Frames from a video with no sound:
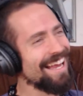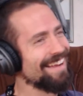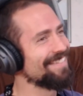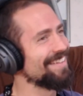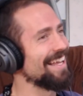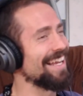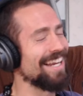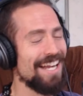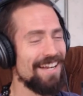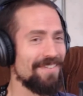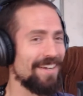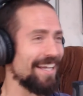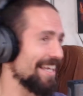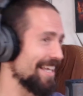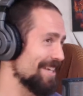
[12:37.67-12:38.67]

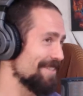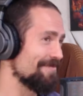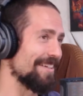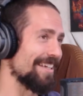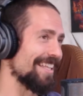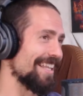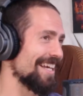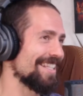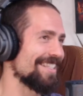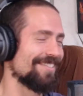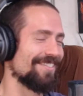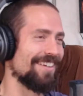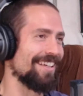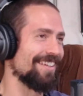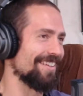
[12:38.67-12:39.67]
a hippie. That's
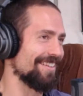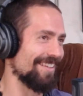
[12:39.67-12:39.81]
what